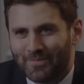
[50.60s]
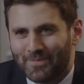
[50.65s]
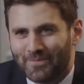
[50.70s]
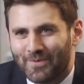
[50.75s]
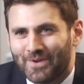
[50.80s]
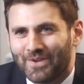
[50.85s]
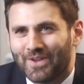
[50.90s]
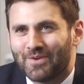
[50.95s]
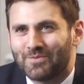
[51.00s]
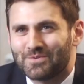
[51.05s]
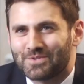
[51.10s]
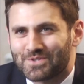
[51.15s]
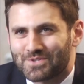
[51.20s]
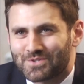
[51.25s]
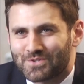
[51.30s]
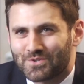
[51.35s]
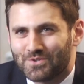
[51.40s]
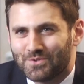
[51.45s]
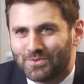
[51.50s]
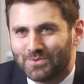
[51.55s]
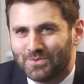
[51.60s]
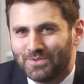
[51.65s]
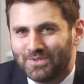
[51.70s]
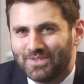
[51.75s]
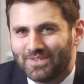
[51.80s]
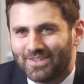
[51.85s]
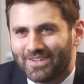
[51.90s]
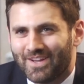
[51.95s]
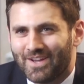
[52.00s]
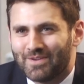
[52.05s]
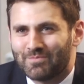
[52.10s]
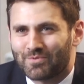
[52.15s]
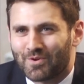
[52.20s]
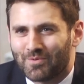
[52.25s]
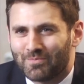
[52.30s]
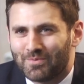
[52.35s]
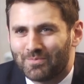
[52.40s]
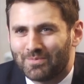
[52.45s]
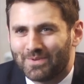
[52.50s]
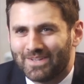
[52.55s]
When I was at school, I
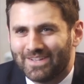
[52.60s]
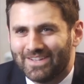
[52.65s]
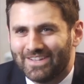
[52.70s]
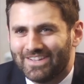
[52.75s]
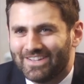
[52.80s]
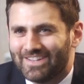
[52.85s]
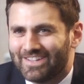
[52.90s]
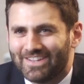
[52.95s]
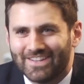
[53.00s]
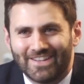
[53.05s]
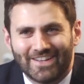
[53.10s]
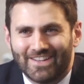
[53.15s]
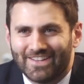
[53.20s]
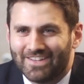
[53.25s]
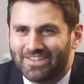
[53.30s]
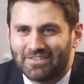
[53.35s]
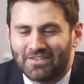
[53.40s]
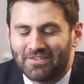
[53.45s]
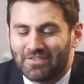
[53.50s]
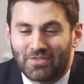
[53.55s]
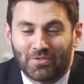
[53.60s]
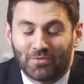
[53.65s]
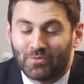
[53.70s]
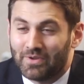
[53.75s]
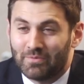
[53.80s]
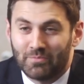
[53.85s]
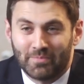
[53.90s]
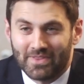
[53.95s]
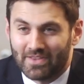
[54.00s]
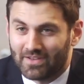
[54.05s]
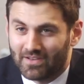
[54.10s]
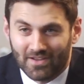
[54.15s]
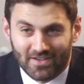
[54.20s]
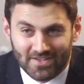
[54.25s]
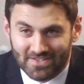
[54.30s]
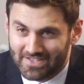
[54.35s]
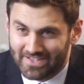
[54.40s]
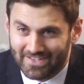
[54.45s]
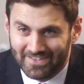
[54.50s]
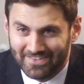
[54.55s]
probably thought it would be the
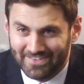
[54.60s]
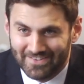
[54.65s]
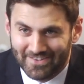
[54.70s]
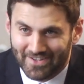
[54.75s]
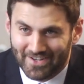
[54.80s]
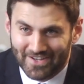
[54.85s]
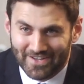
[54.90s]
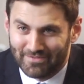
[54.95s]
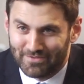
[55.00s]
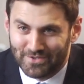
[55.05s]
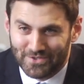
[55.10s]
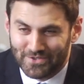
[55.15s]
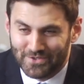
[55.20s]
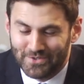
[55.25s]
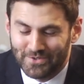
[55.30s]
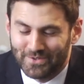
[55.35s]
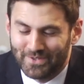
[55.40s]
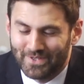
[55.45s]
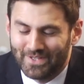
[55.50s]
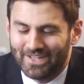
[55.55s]
last thing that I'd ever do.